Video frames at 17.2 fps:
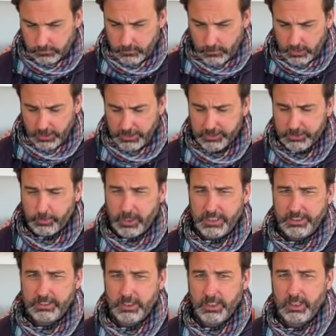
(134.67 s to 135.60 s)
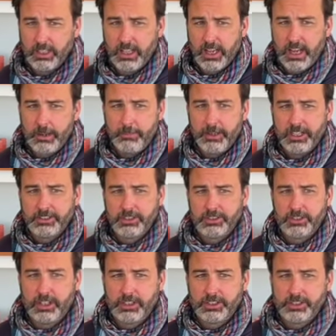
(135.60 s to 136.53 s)
This wine's a lot about
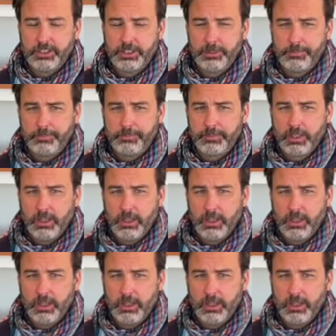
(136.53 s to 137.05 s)
structure.